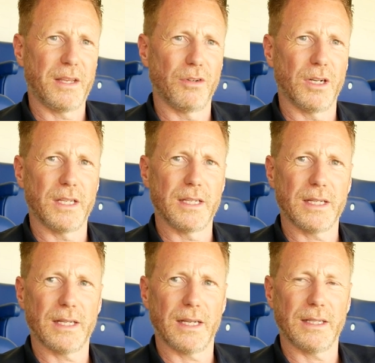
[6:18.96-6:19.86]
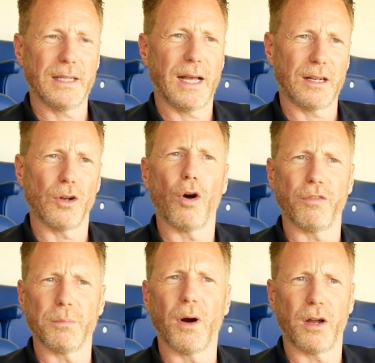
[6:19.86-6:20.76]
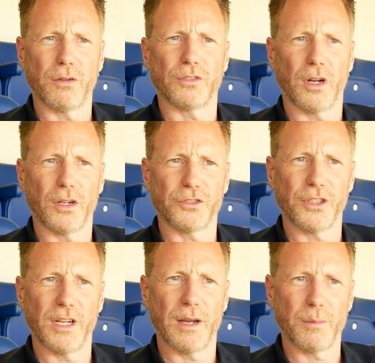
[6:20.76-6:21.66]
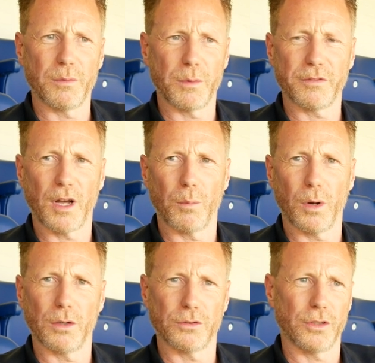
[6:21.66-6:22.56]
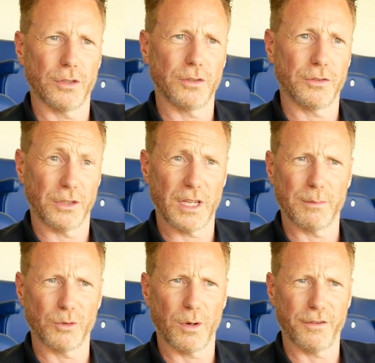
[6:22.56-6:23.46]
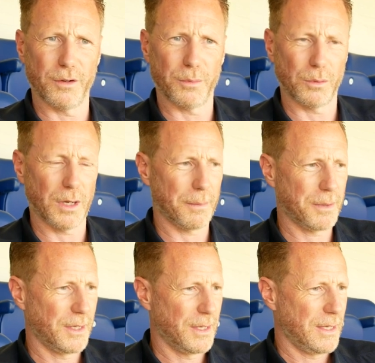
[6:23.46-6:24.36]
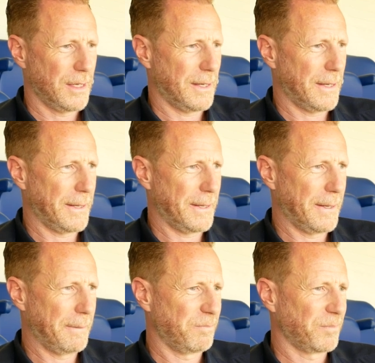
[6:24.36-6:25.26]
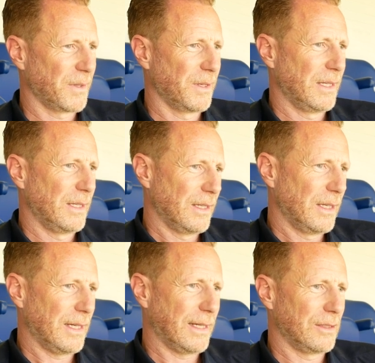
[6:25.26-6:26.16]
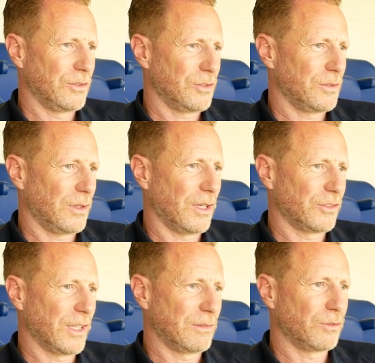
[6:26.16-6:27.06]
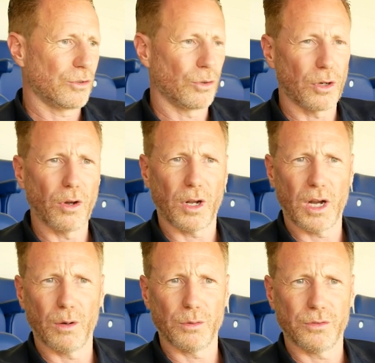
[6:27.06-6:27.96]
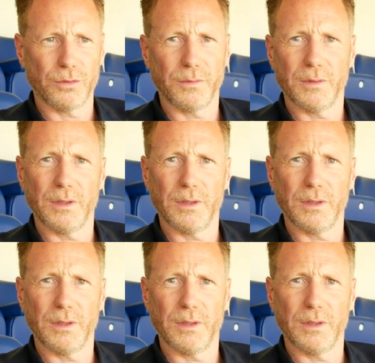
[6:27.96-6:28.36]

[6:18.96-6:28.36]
He really had a lot of admirers last year, and we've done well to get him to our football club. And like I said, scored a lot of goals.